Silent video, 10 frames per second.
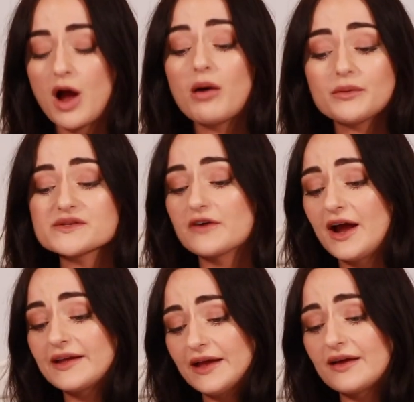Oh, I was
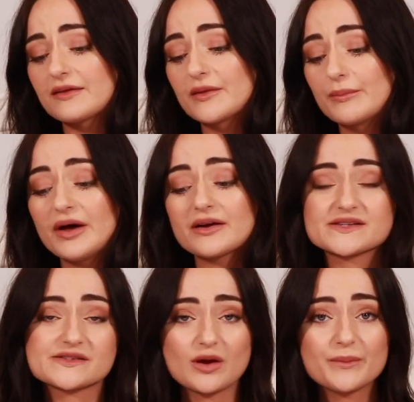right, yeah. The buck
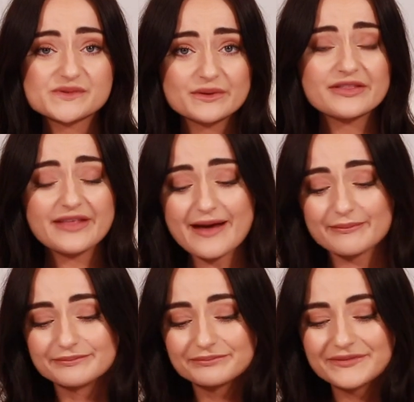stops with
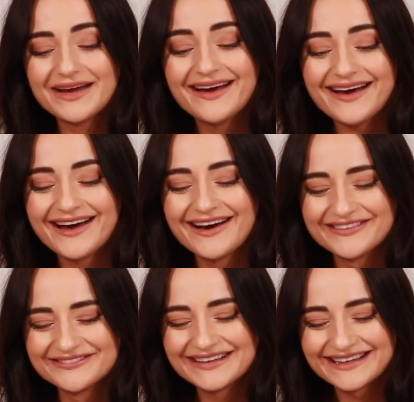them.
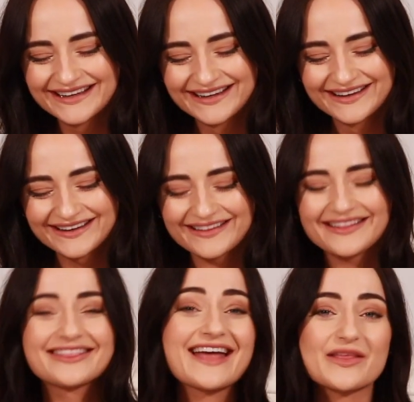
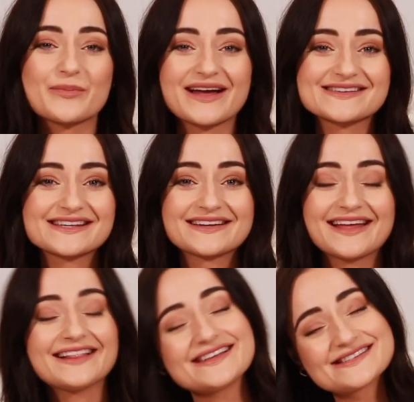They're the person,
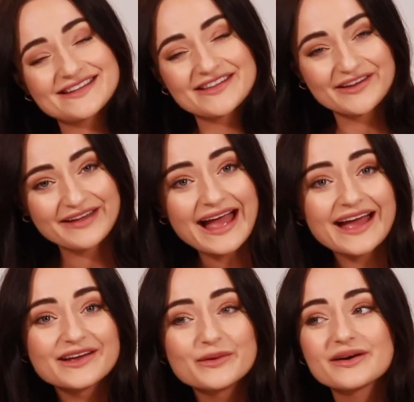at least in the
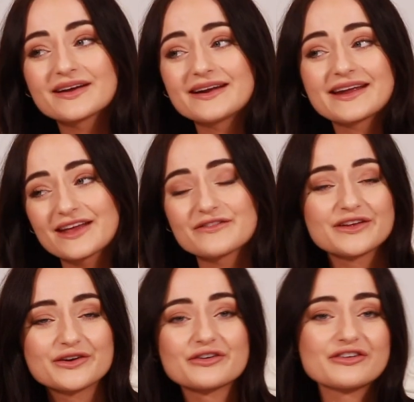UK, who are gonna give
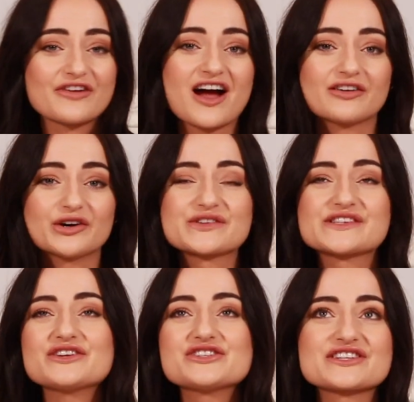you your referral.
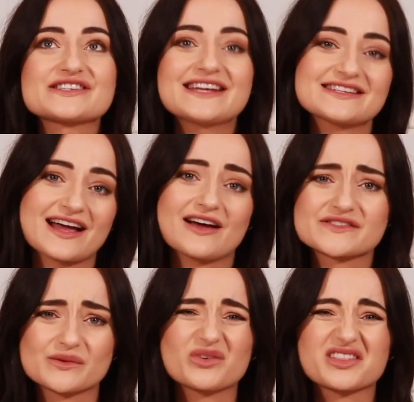So you just need to
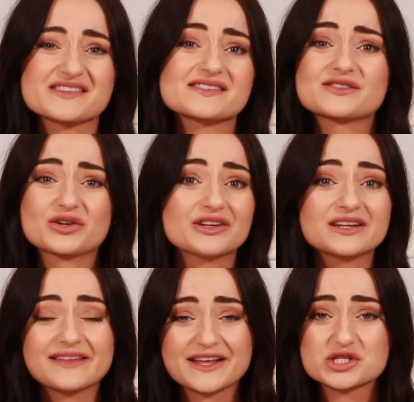have someone that's good
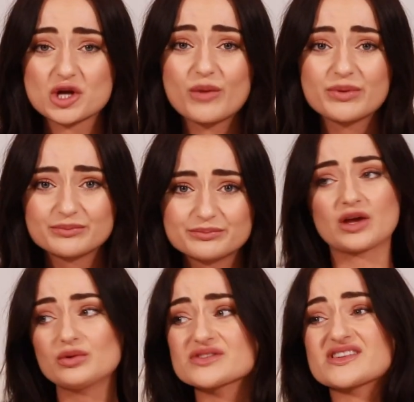at their job.
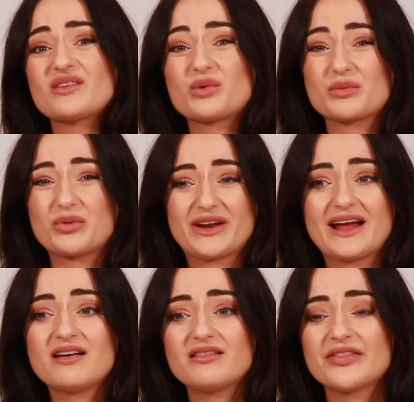I also want to
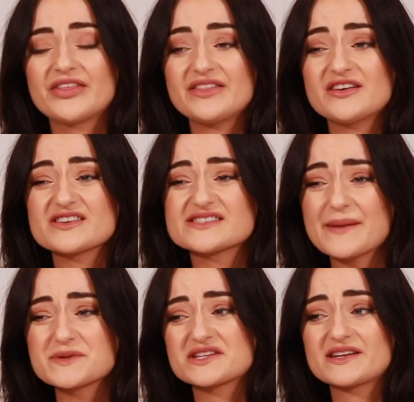point out that the
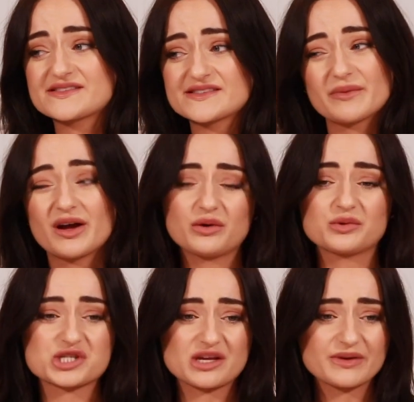receptionists at my
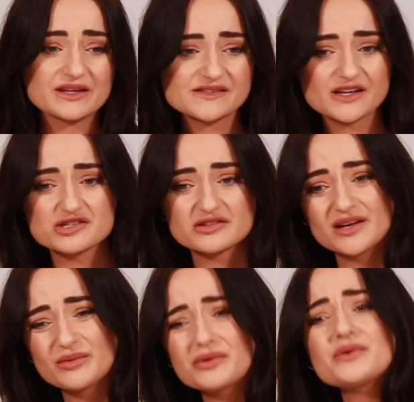old GP
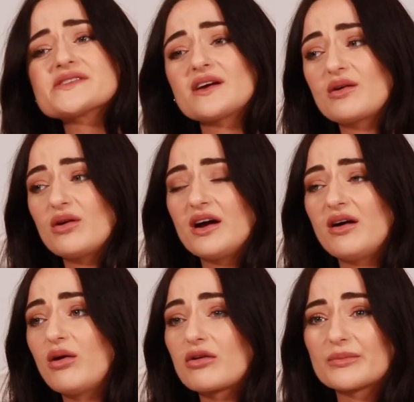surgery were also quite
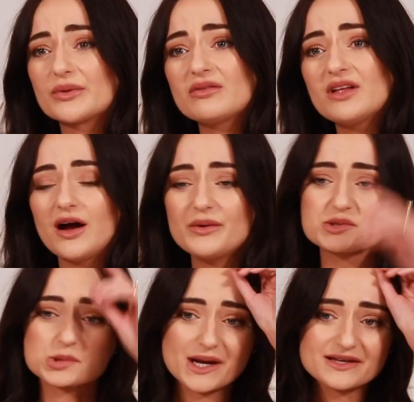horrible. I
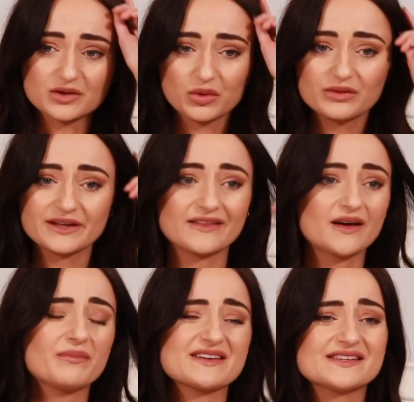dread calling
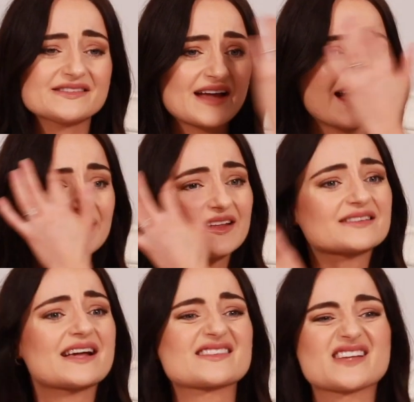them. My sister had the
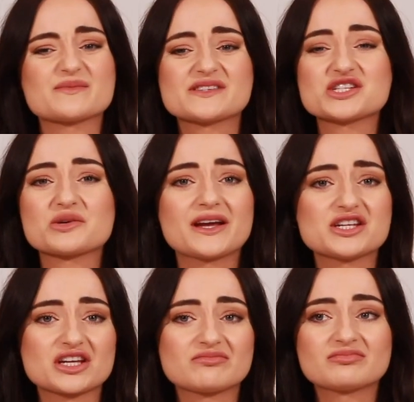exact same
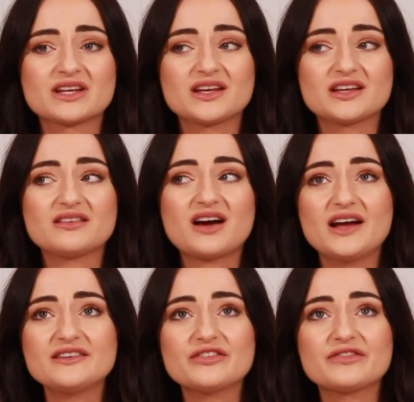situation. You
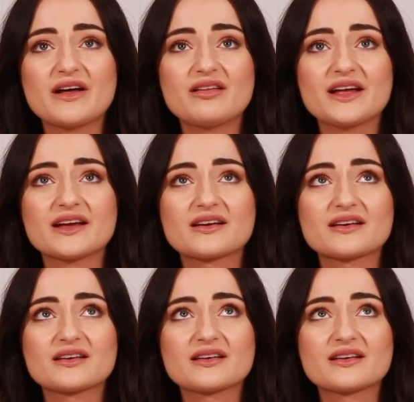kind of felt like